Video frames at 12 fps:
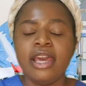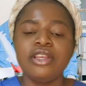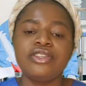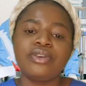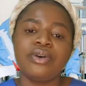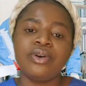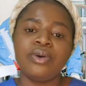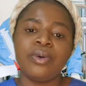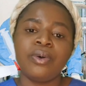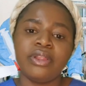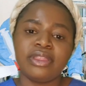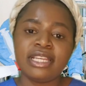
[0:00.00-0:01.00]

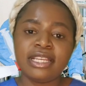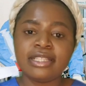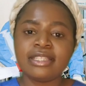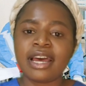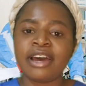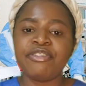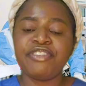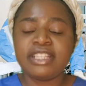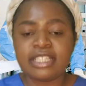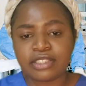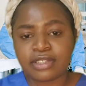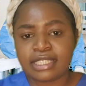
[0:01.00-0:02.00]
So these first surgical